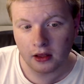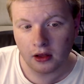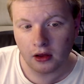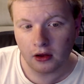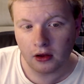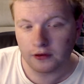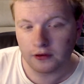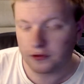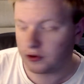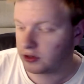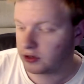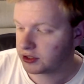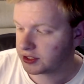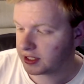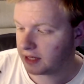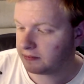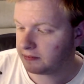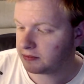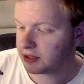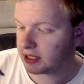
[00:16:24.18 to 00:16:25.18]
for
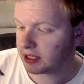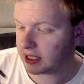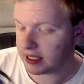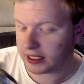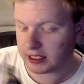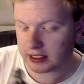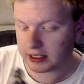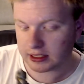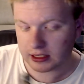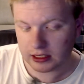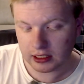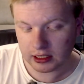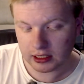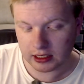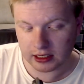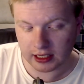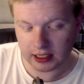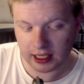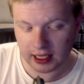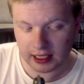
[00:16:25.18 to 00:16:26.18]
something
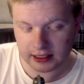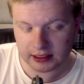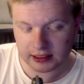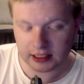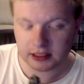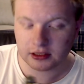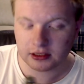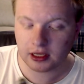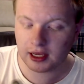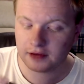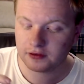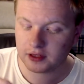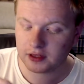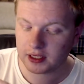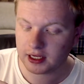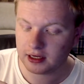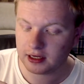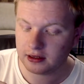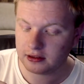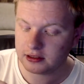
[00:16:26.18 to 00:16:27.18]
that does not have the
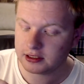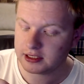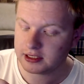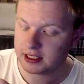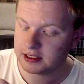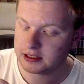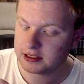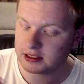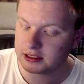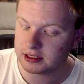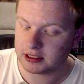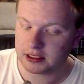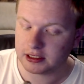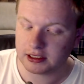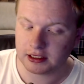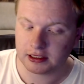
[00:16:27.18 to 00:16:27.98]
care and attention in it